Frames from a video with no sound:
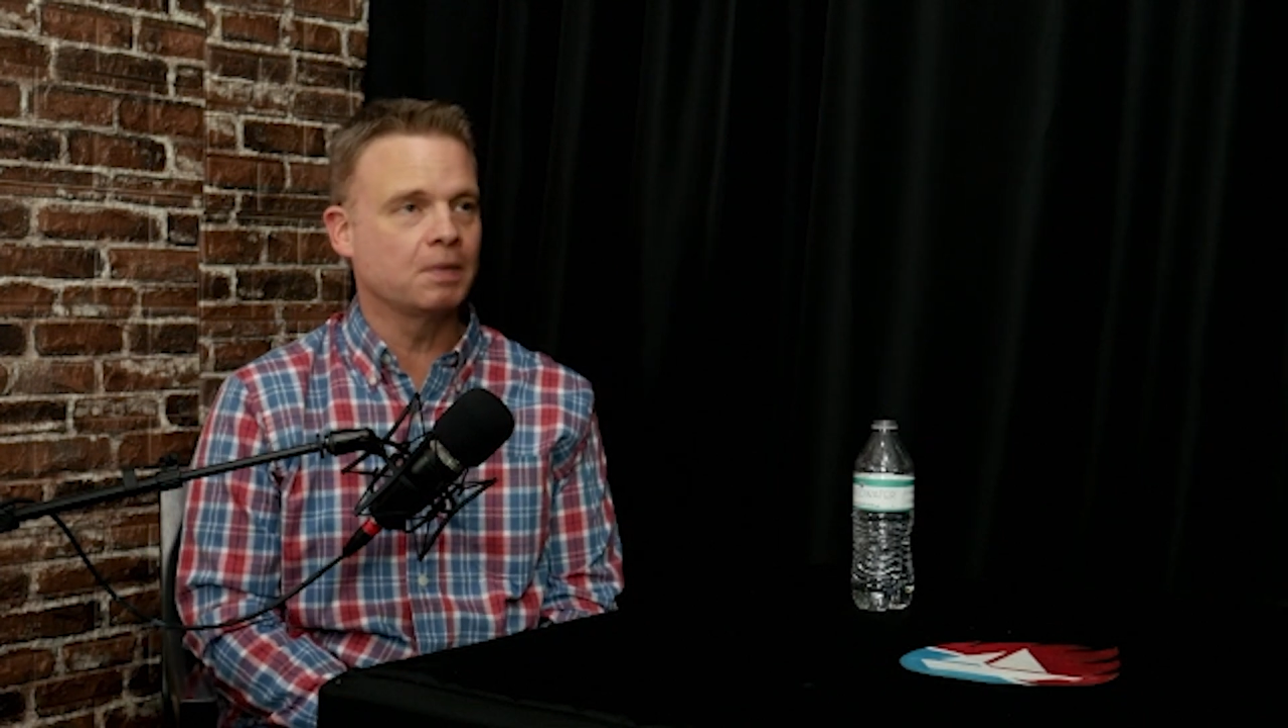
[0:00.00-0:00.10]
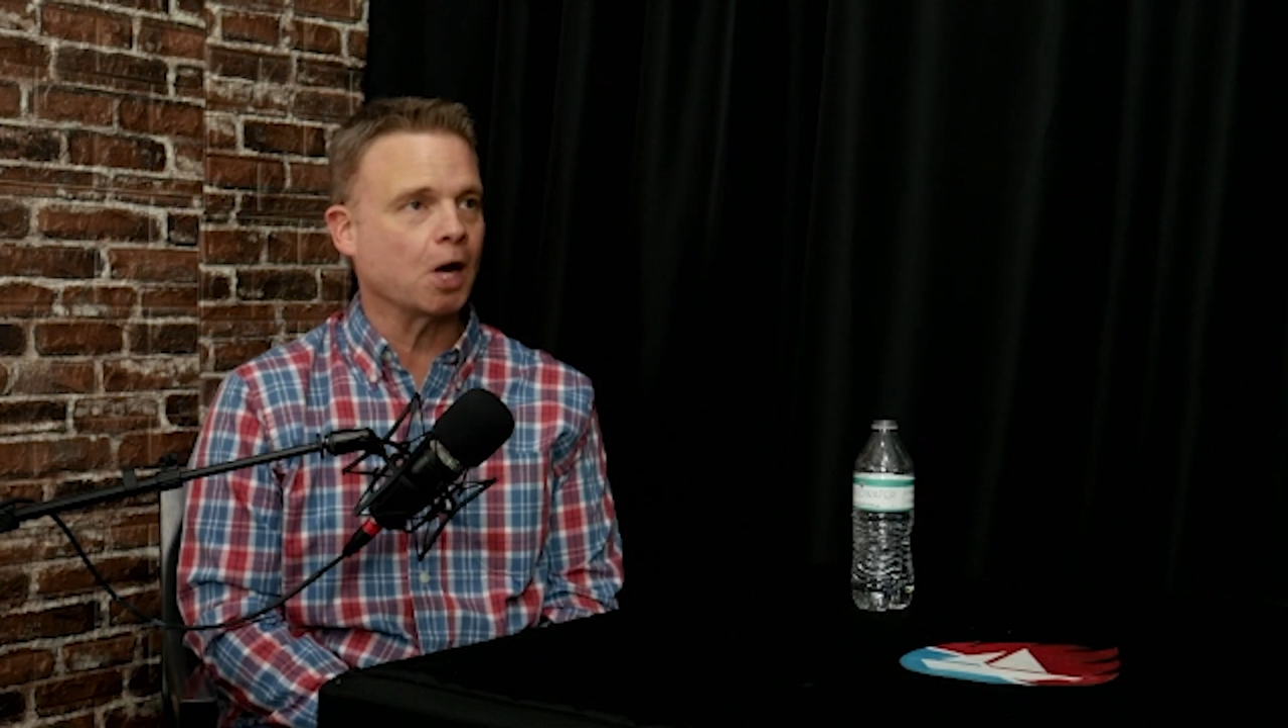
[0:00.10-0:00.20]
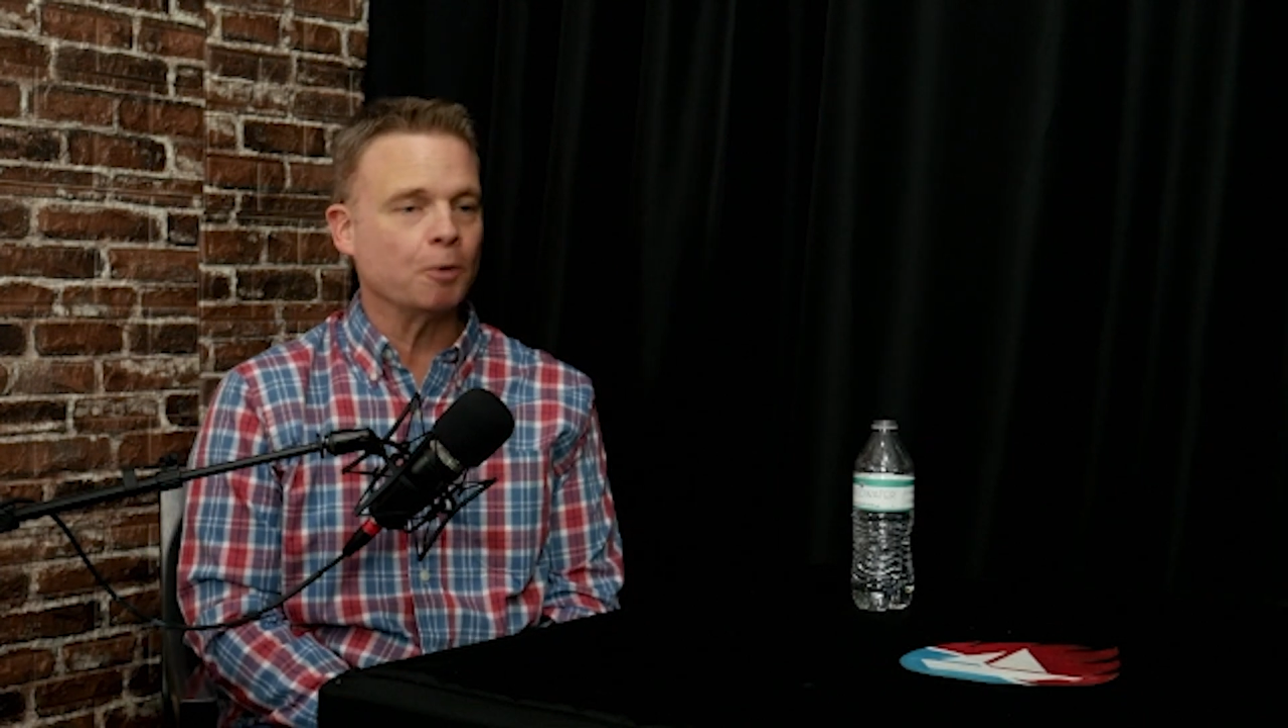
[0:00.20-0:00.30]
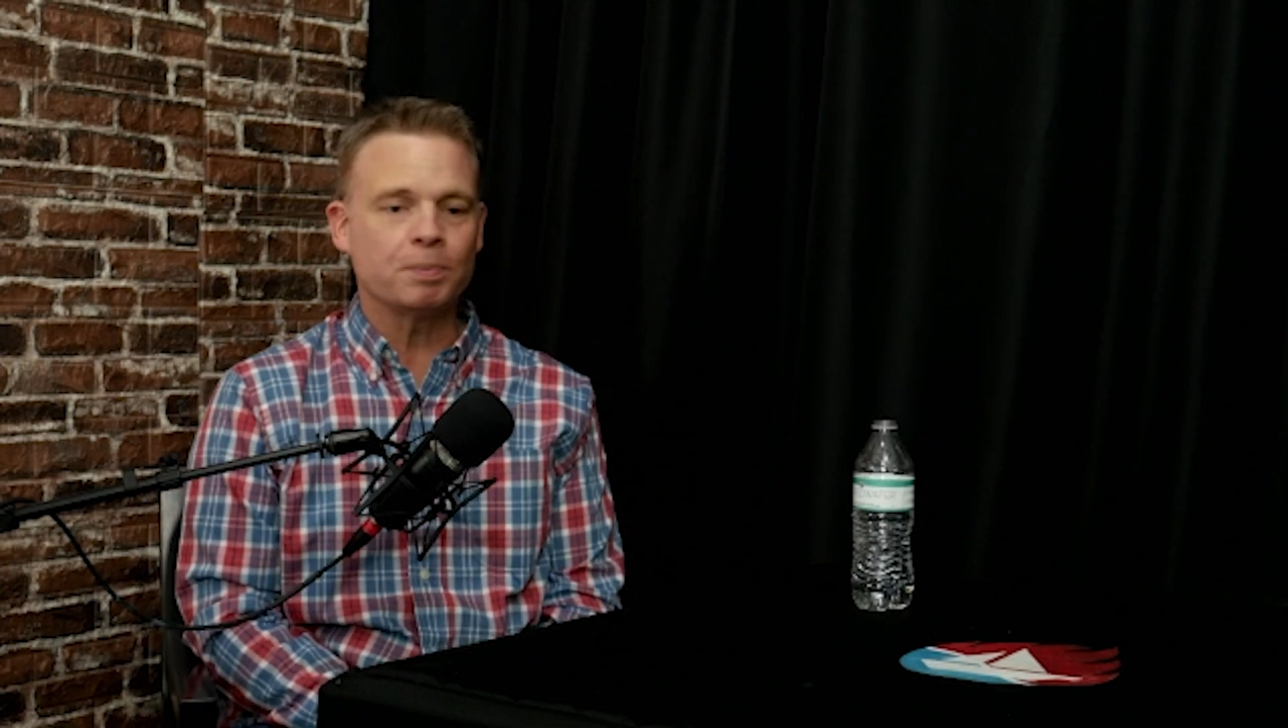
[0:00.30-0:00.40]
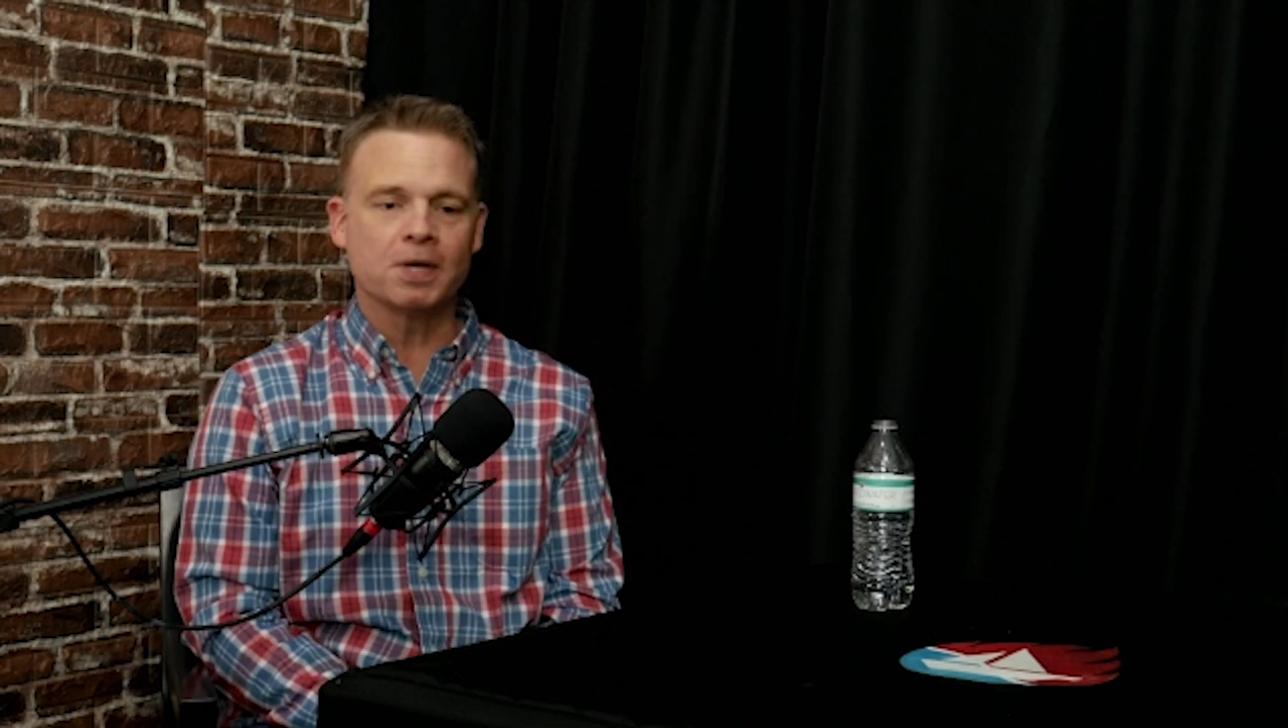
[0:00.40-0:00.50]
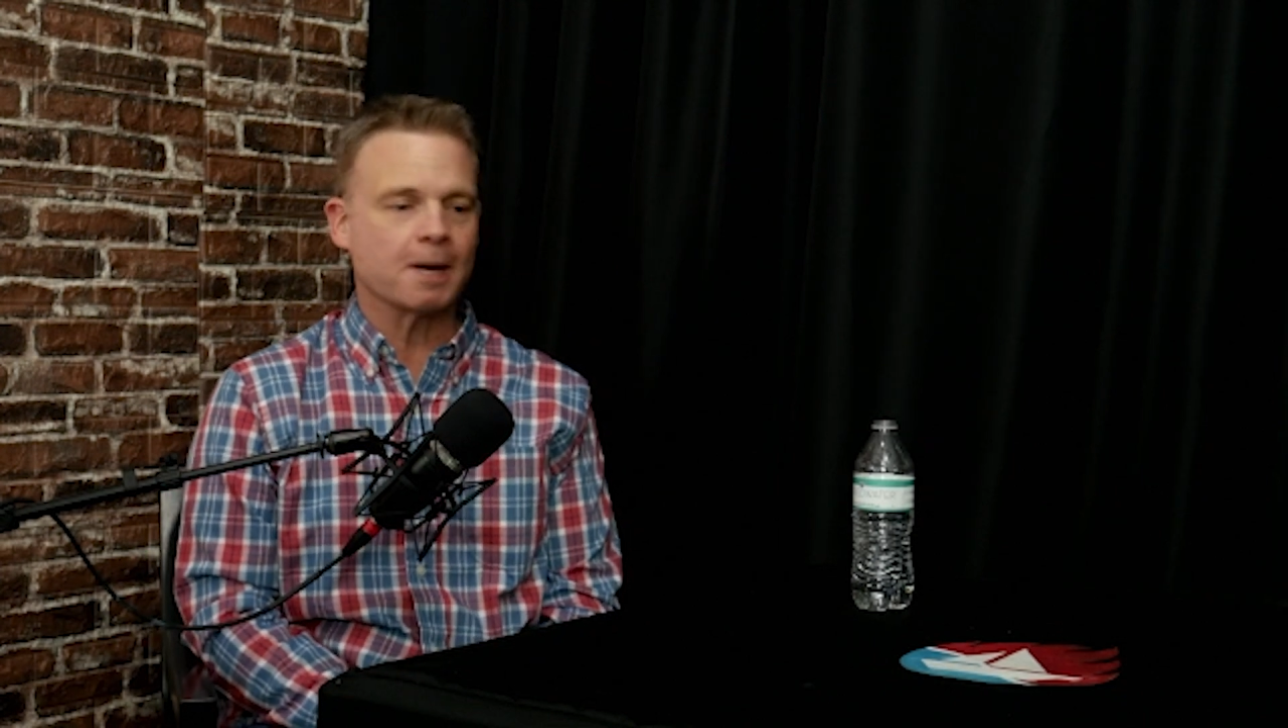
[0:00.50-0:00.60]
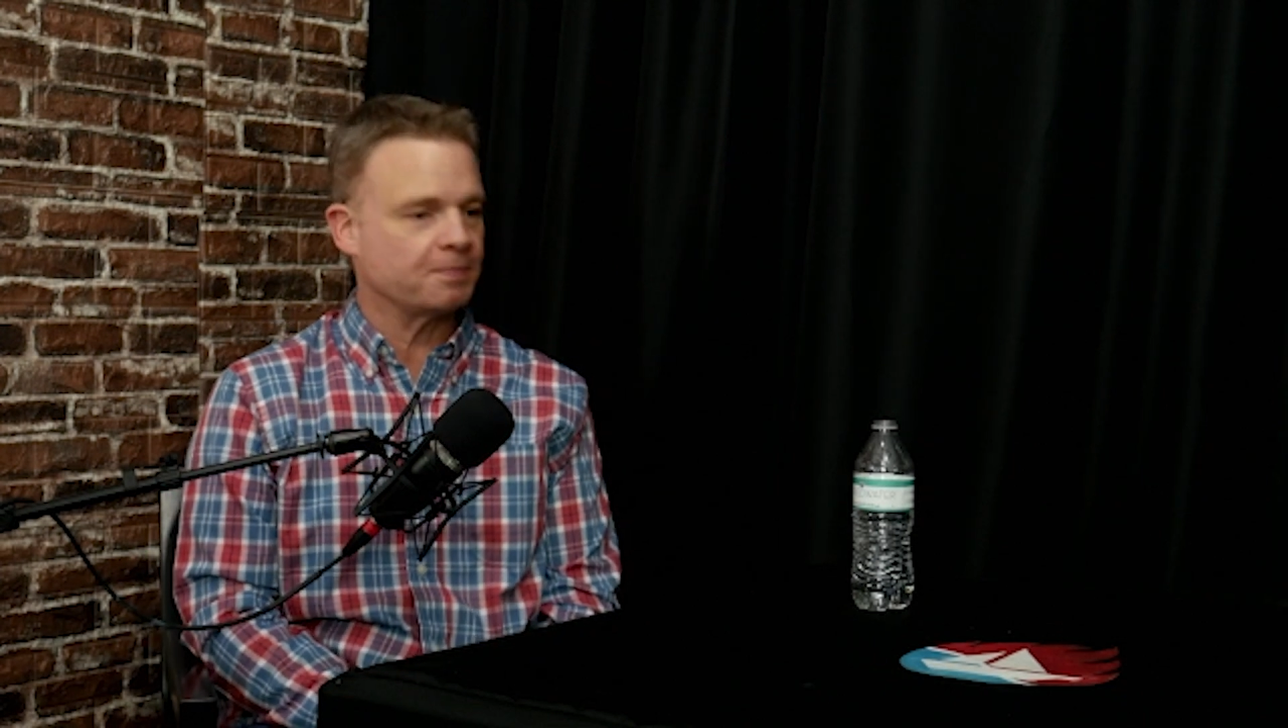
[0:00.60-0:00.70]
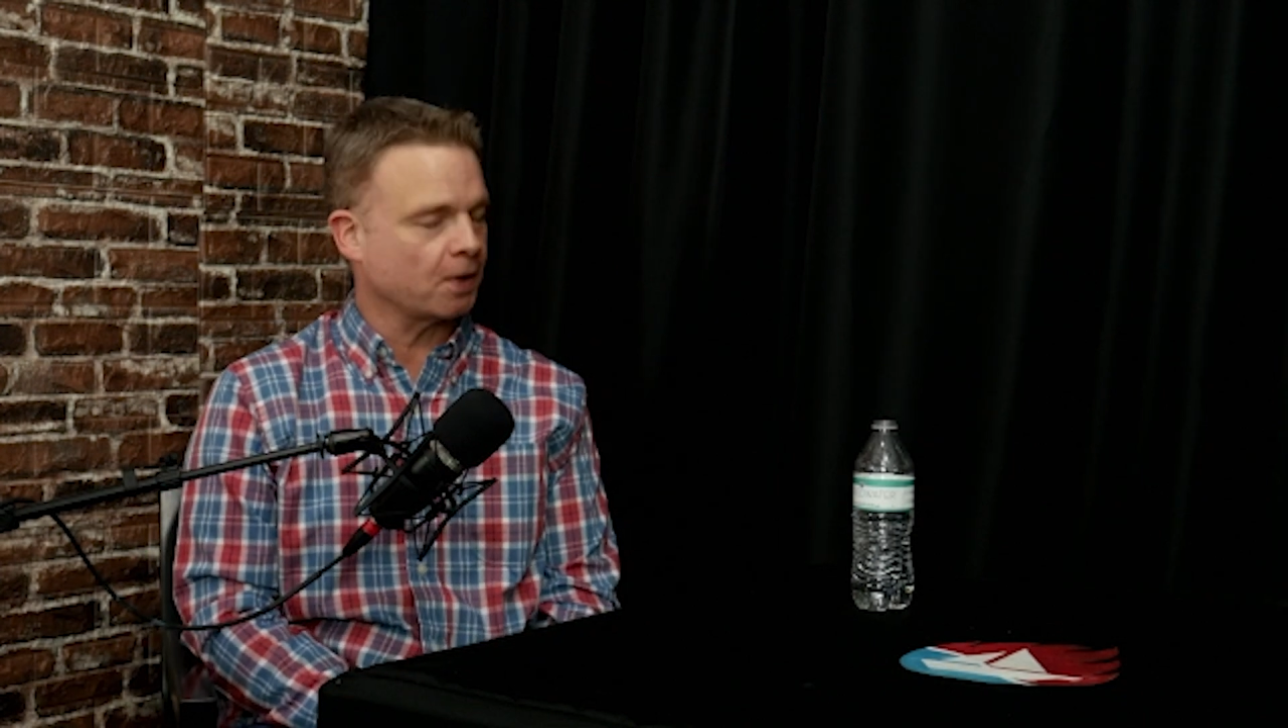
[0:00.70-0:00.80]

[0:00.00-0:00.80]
open up